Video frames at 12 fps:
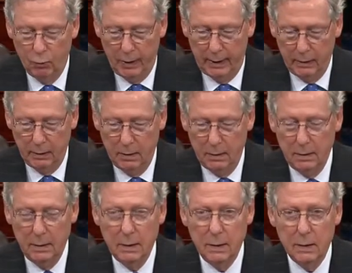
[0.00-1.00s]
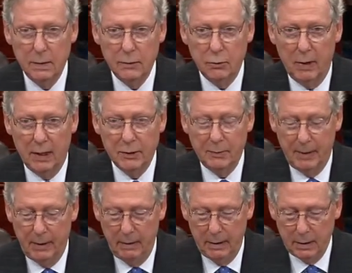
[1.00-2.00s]
regular,
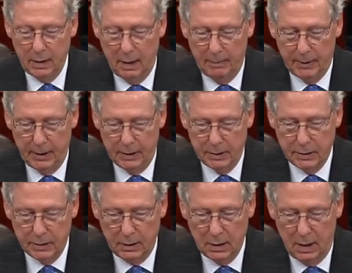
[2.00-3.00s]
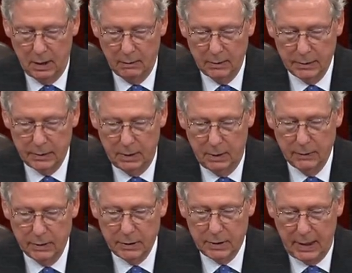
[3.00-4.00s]
transparent updates to Congress on
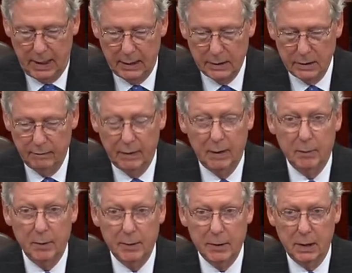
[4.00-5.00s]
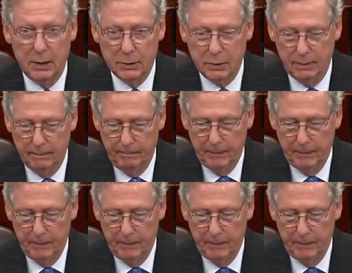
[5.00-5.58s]
the status of implementation